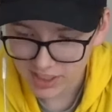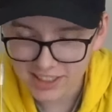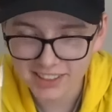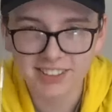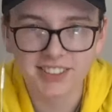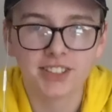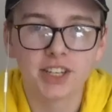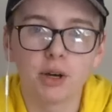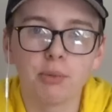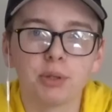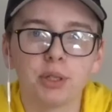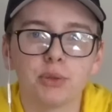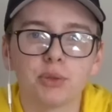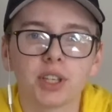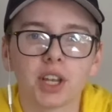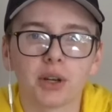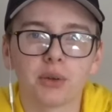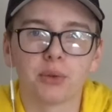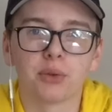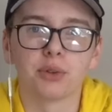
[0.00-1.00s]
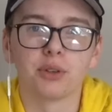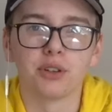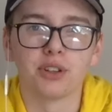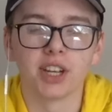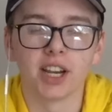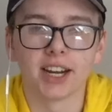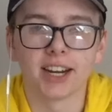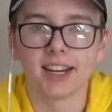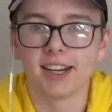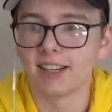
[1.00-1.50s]
It's helping you cycle through your
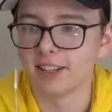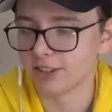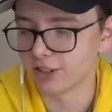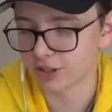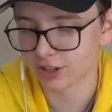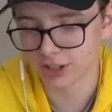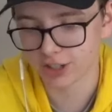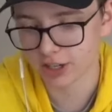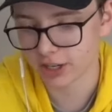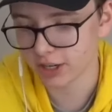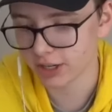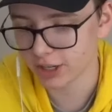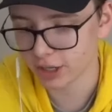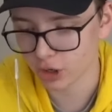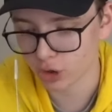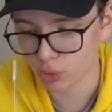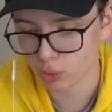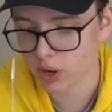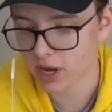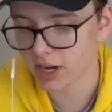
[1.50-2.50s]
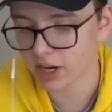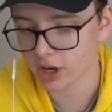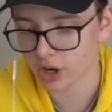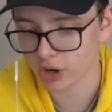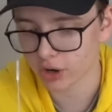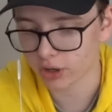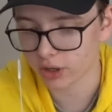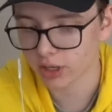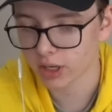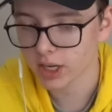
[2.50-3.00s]
deck, and it's just a great
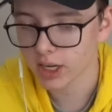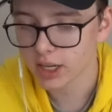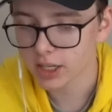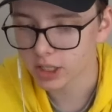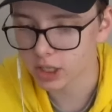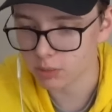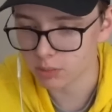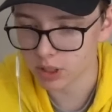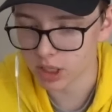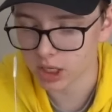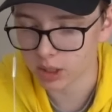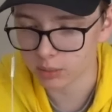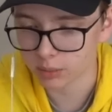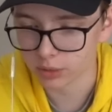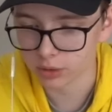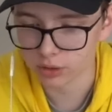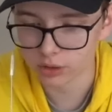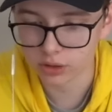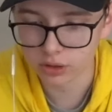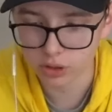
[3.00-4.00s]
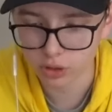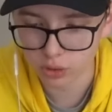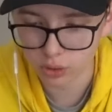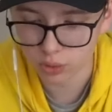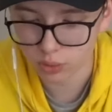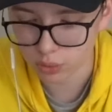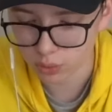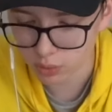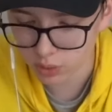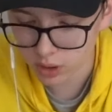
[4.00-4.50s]
card to be able
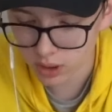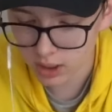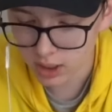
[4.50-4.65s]
to